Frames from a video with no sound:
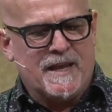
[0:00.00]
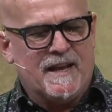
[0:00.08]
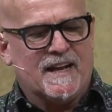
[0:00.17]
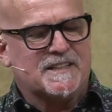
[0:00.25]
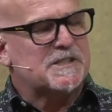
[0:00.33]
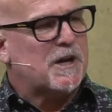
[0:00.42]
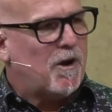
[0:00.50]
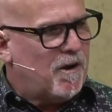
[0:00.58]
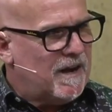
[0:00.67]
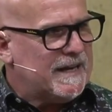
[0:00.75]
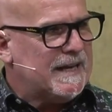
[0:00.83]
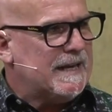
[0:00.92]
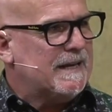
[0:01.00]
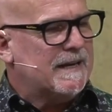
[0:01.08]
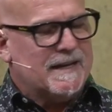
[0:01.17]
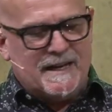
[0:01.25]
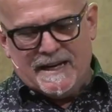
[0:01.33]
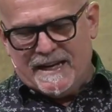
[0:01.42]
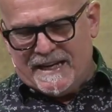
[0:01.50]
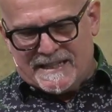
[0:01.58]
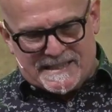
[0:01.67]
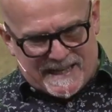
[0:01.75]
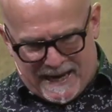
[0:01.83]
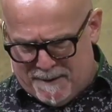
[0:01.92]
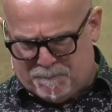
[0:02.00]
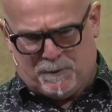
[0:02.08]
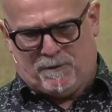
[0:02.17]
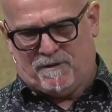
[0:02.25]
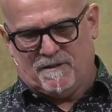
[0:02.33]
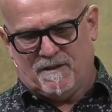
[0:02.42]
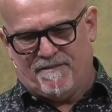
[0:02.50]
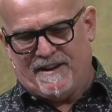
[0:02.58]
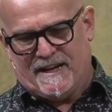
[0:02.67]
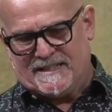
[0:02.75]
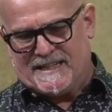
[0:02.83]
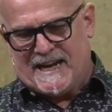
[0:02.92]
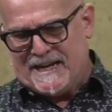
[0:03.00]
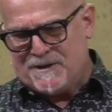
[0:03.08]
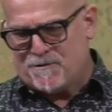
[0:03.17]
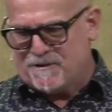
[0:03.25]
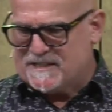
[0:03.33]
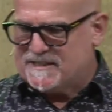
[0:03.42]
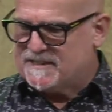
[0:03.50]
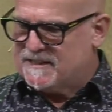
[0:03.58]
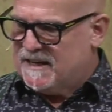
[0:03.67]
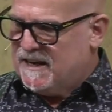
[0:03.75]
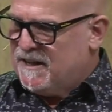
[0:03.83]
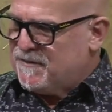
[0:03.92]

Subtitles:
A tiny example of how dangerous